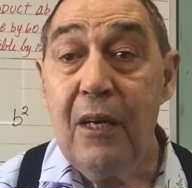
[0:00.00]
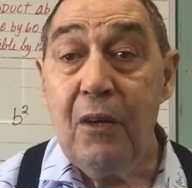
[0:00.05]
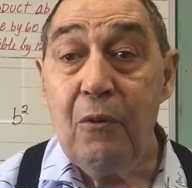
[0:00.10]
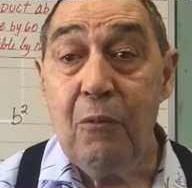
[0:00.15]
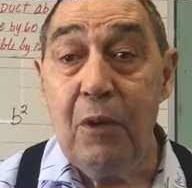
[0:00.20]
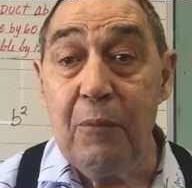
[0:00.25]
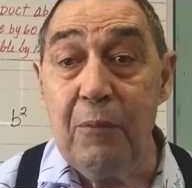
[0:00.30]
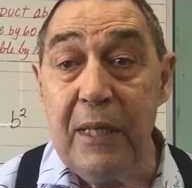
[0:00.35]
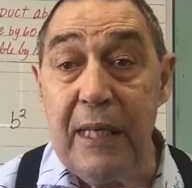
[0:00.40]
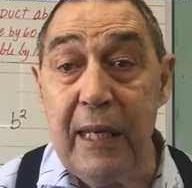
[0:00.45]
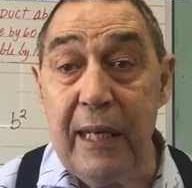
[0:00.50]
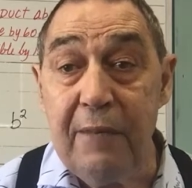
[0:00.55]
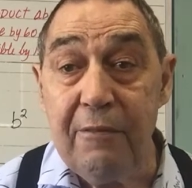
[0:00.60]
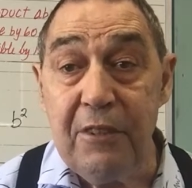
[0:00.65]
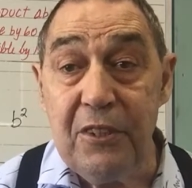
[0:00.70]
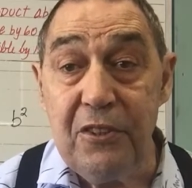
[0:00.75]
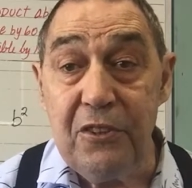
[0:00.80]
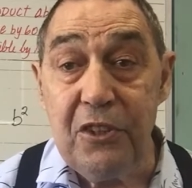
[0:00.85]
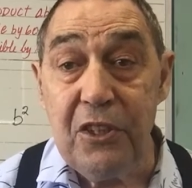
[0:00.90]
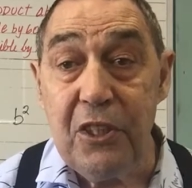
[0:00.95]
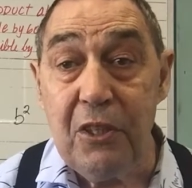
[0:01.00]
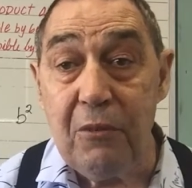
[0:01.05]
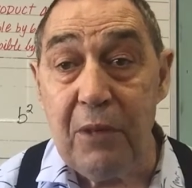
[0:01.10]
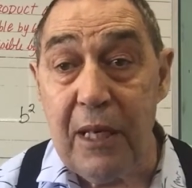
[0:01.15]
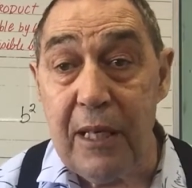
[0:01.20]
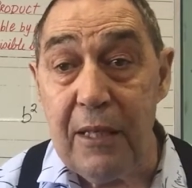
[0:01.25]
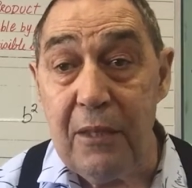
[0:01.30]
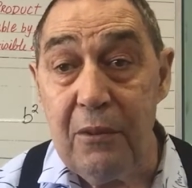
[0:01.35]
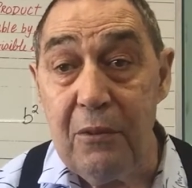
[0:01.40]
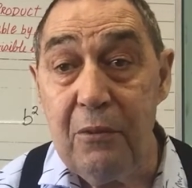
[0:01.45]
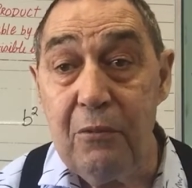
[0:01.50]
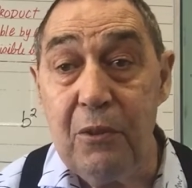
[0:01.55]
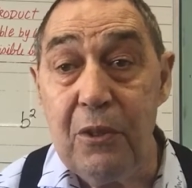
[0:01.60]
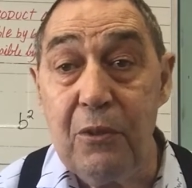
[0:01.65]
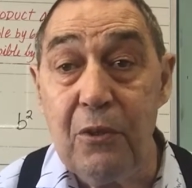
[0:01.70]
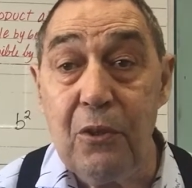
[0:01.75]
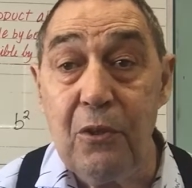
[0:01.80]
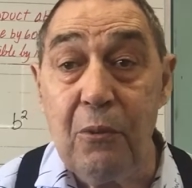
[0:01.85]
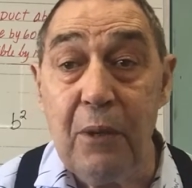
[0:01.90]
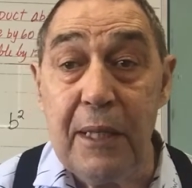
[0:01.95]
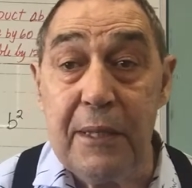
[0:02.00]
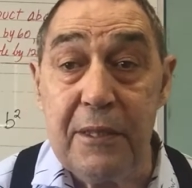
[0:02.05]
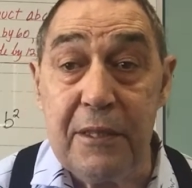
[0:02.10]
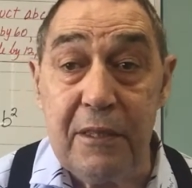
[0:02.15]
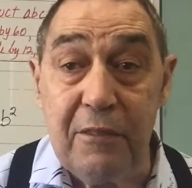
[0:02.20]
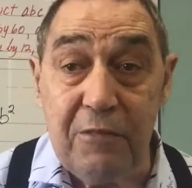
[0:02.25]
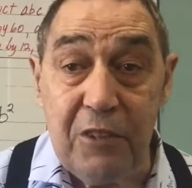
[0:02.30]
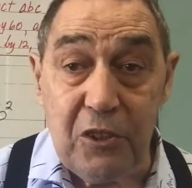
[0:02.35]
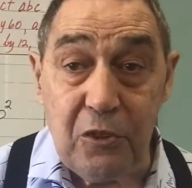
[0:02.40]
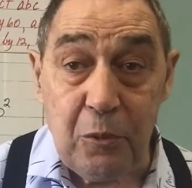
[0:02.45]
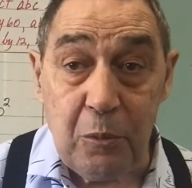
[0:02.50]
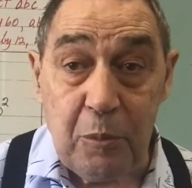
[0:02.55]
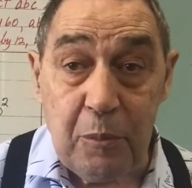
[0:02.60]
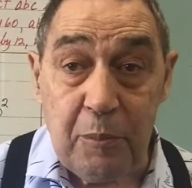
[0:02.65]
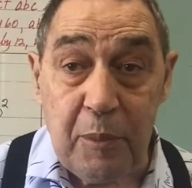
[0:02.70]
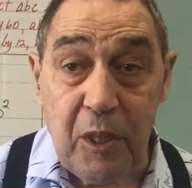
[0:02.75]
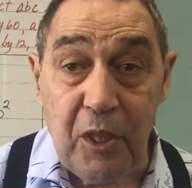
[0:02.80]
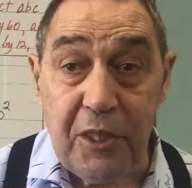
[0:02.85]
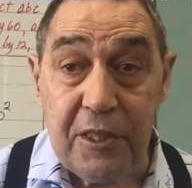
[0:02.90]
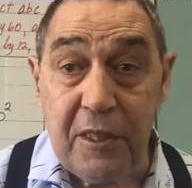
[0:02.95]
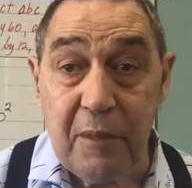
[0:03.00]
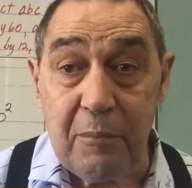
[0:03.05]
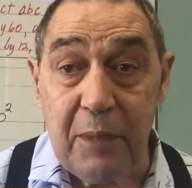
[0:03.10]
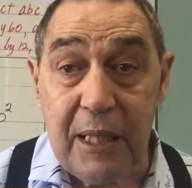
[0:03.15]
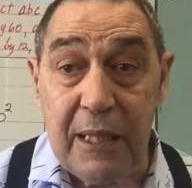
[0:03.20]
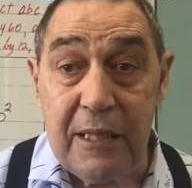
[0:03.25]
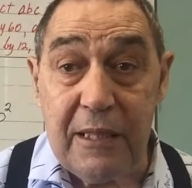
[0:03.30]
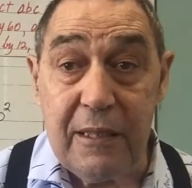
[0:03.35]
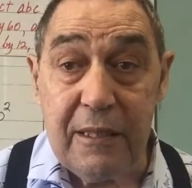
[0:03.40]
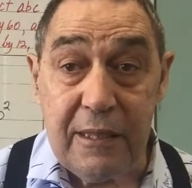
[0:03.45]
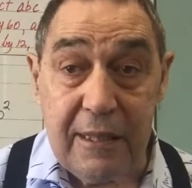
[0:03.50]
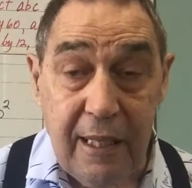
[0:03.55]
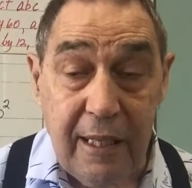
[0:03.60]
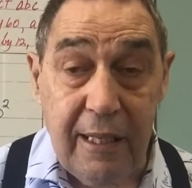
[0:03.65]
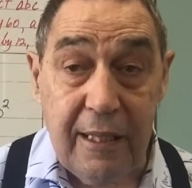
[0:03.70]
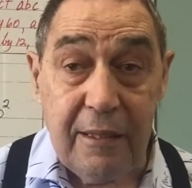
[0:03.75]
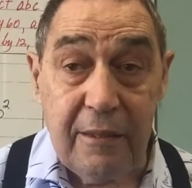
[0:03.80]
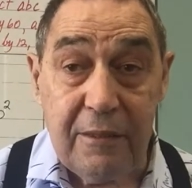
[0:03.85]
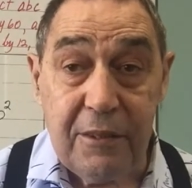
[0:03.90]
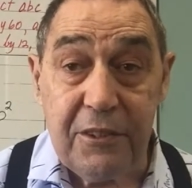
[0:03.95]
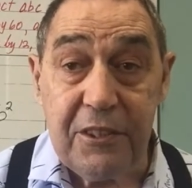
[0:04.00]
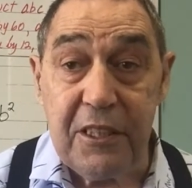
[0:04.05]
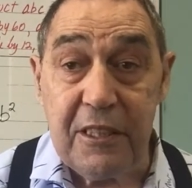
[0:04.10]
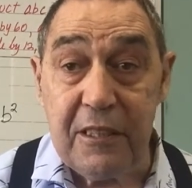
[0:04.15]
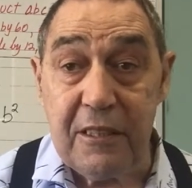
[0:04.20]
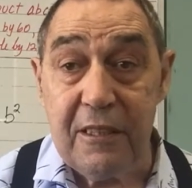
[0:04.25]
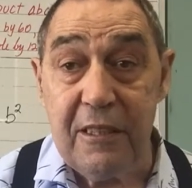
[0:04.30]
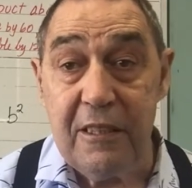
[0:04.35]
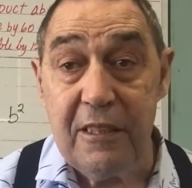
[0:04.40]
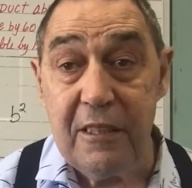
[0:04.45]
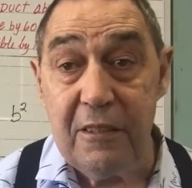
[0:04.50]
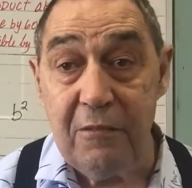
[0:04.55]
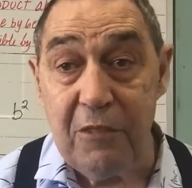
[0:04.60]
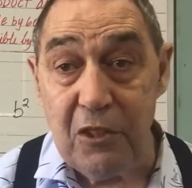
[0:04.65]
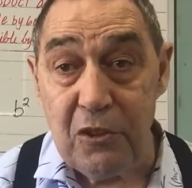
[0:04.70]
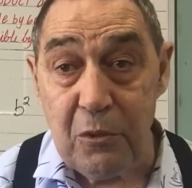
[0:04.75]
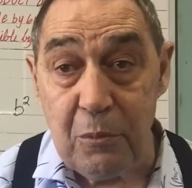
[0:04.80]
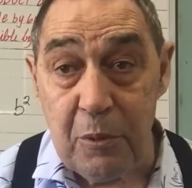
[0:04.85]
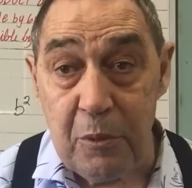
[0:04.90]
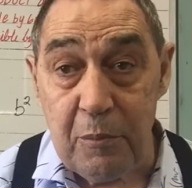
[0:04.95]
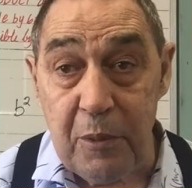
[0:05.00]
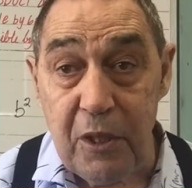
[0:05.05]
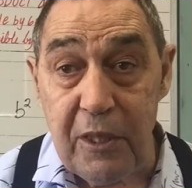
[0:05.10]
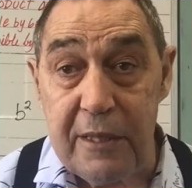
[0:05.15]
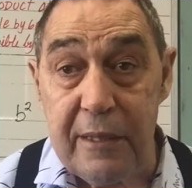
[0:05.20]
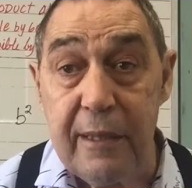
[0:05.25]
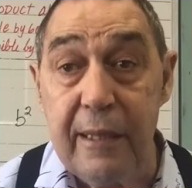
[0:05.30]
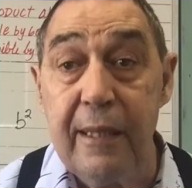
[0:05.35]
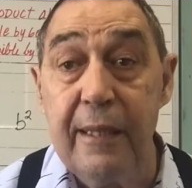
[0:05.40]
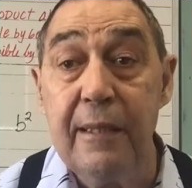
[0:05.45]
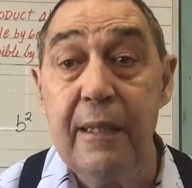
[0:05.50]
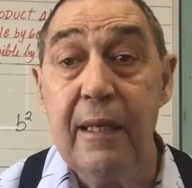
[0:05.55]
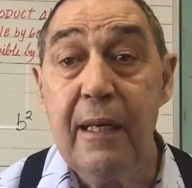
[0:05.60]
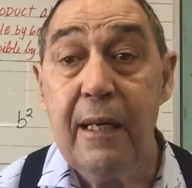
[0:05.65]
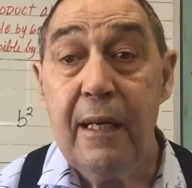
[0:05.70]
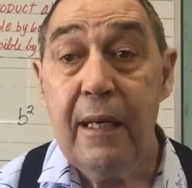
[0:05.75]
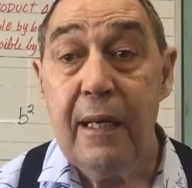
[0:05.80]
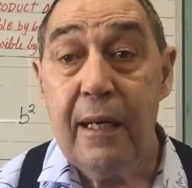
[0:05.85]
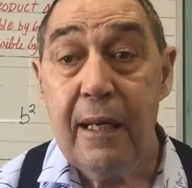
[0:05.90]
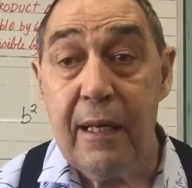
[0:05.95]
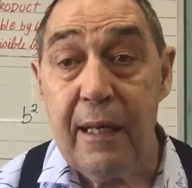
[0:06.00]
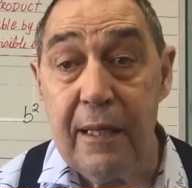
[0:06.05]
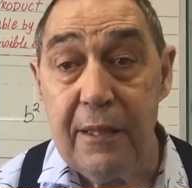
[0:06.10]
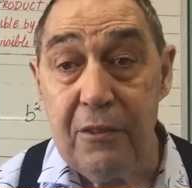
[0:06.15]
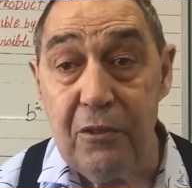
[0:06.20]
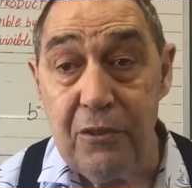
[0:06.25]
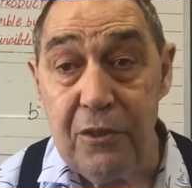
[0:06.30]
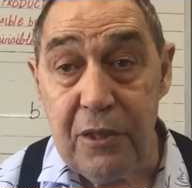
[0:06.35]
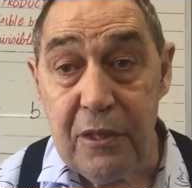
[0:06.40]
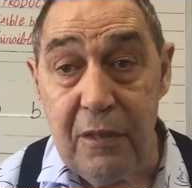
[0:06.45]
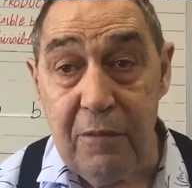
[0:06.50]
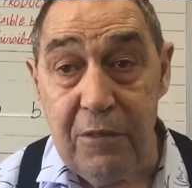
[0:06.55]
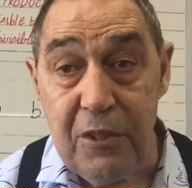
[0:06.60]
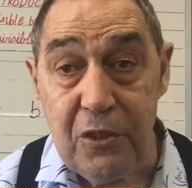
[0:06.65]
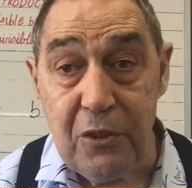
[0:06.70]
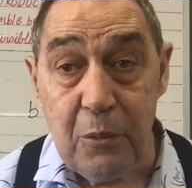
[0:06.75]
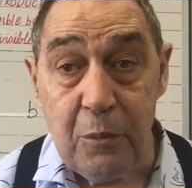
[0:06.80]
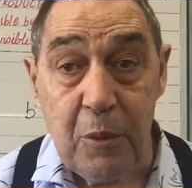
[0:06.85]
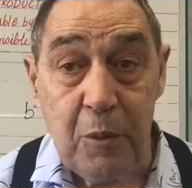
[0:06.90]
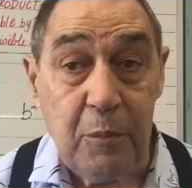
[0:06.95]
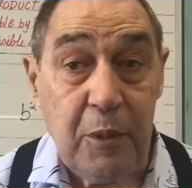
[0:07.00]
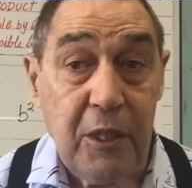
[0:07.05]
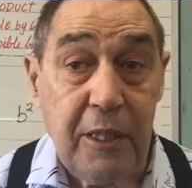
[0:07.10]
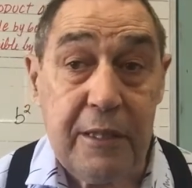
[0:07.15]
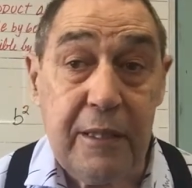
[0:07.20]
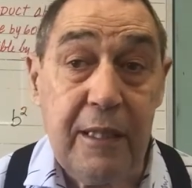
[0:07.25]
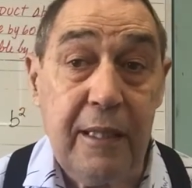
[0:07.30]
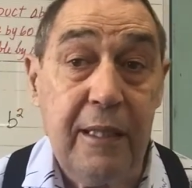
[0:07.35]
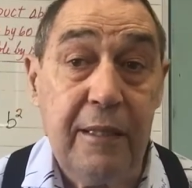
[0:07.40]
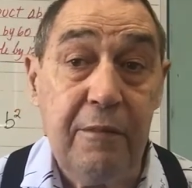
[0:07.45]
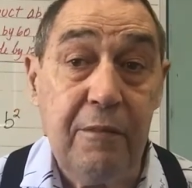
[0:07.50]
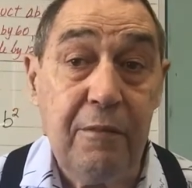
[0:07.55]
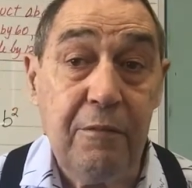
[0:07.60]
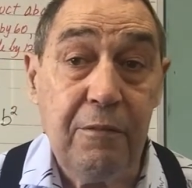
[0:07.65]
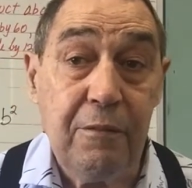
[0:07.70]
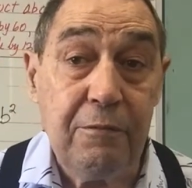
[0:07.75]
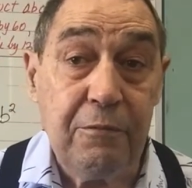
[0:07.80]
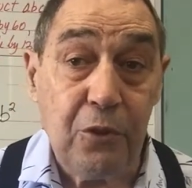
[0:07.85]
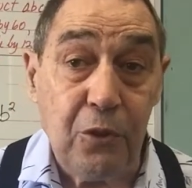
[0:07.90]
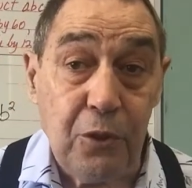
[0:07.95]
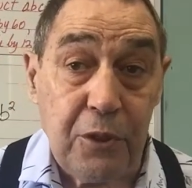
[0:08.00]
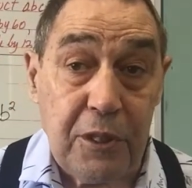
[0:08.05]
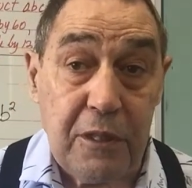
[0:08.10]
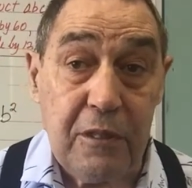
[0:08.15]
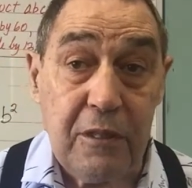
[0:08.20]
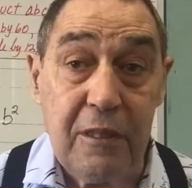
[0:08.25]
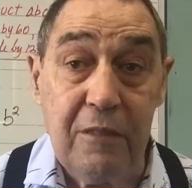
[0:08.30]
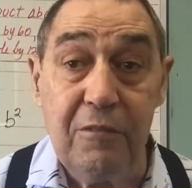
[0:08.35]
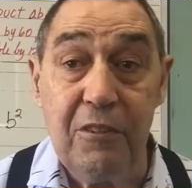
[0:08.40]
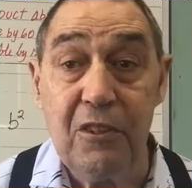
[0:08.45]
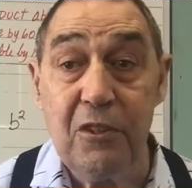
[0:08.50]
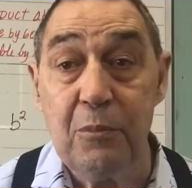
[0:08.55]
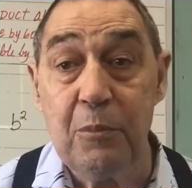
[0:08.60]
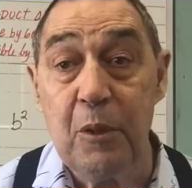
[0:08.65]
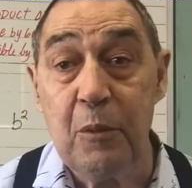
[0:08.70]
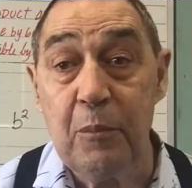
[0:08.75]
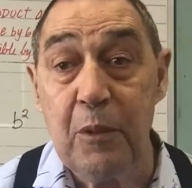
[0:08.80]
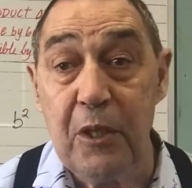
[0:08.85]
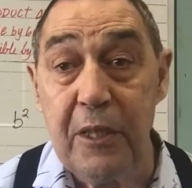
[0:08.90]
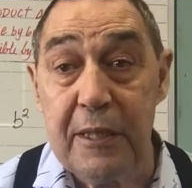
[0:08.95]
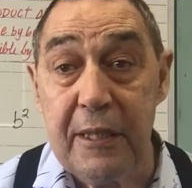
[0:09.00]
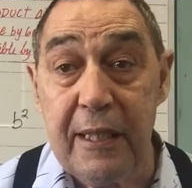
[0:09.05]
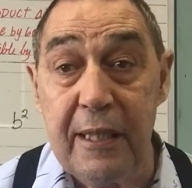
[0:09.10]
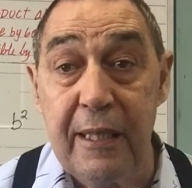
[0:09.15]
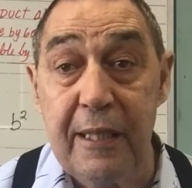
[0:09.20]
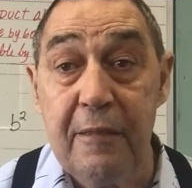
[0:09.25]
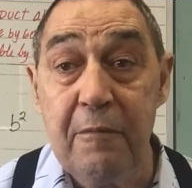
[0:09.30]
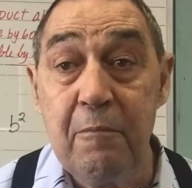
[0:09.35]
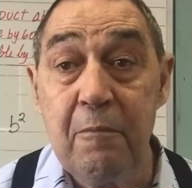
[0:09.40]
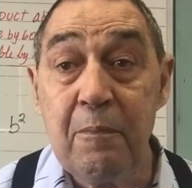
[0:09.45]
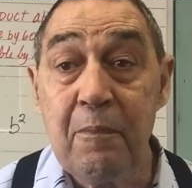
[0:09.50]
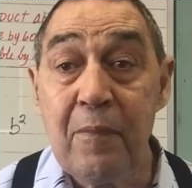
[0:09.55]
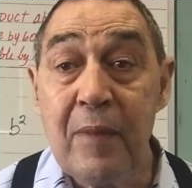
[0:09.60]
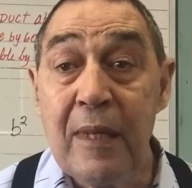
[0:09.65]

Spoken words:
When we have a 0, we're always divisible by the base 10. 60 is divisible by 10, 100 is divisible by 10, 40 is divisible by 10.